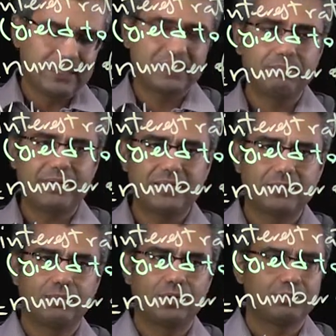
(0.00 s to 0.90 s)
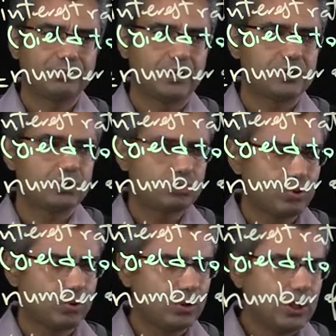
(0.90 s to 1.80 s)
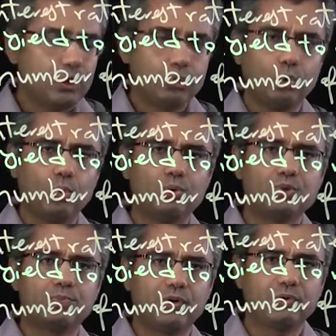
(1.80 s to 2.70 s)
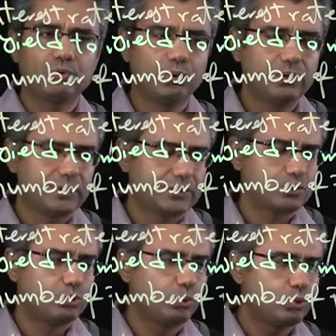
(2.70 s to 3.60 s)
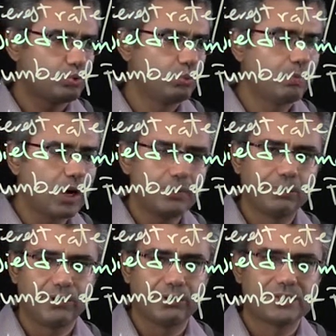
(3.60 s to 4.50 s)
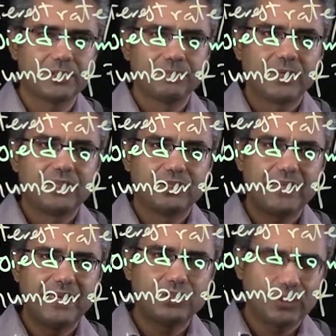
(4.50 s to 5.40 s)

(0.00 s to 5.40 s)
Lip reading: that impact the bond price. So those bond holders, those who buy bonds, they